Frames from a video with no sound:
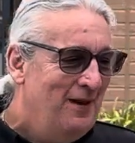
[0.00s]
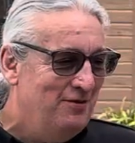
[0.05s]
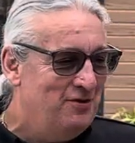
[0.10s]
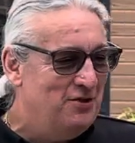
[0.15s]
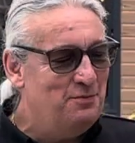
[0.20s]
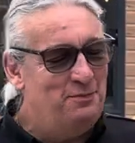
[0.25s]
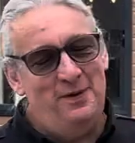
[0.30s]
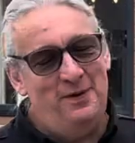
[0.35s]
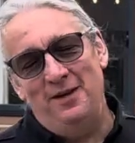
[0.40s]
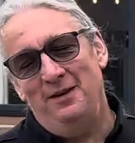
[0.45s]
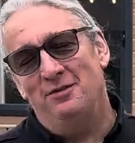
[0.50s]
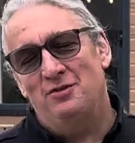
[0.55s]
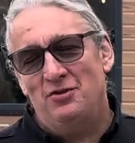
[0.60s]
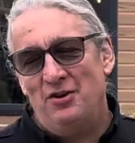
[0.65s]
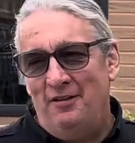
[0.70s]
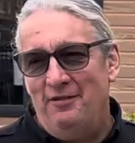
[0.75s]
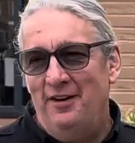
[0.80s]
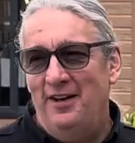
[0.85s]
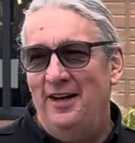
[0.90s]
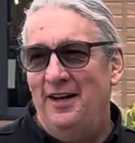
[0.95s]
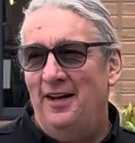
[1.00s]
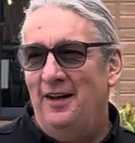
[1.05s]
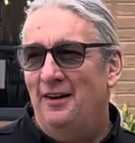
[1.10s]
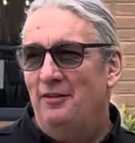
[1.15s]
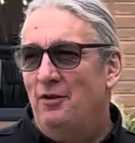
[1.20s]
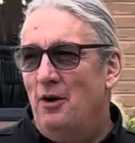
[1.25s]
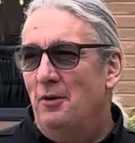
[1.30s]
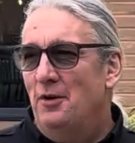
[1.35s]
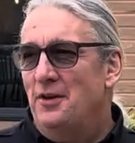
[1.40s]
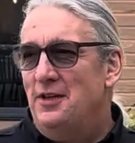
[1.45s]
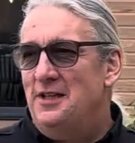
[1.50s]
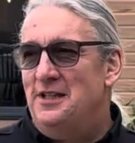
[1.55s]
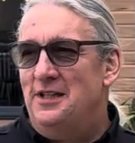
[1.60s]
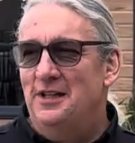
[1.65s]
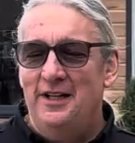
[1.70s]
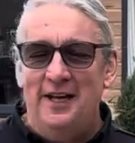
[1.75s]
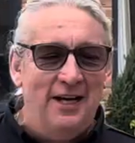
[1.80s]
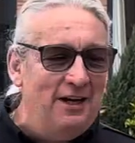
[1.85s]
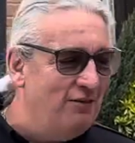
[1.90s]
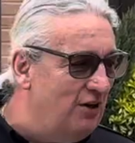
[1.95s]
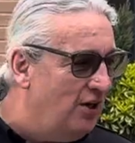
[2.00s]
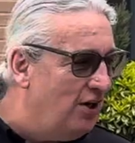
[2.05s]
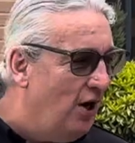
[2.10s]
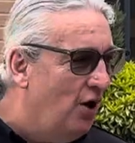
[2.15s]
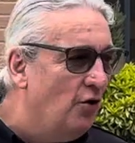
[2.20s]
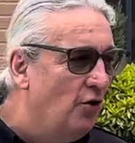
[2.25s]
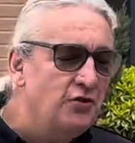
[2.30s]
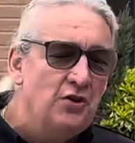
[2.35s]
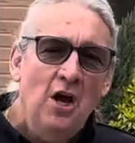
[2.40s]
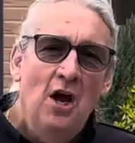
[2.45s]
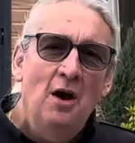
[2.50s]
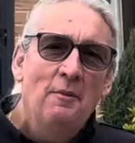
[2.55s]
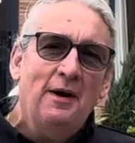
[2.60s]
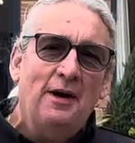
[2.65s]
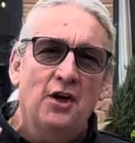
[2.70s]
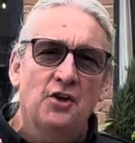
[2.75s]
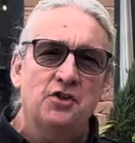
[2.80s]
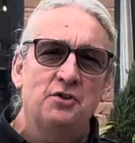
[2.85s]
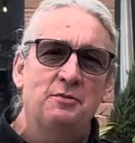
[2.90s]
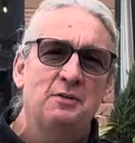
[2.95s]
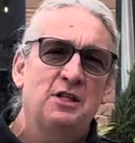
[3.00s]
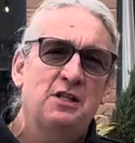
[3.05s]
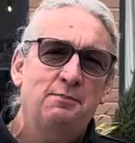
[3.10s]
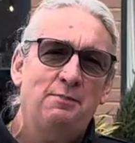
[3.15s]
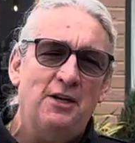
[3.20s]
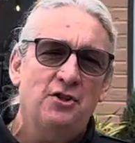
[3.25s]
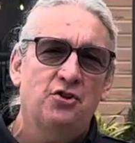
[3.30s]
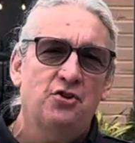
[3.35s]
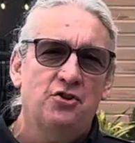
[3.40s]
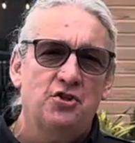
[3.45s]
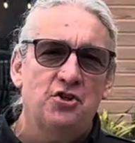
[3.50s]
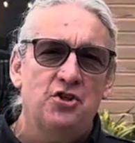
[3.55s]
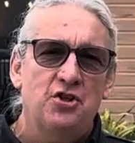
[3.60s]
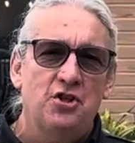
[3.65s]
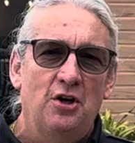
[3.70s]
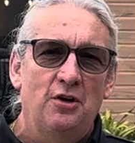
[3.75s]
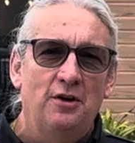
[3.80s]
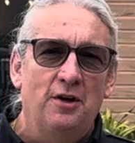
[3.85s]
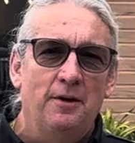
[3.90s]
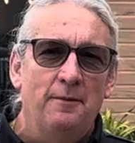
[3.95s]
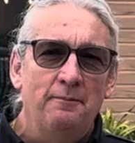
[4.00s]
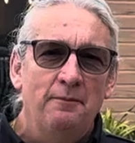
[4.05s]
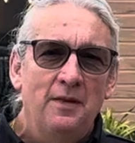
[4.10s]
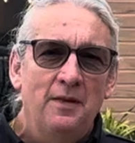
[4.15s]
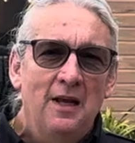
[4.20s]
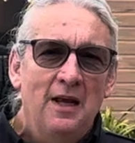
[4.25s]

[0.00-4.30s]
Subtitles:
I've just been travelling and I've got one of these lingering colds. But I've got something special to show you.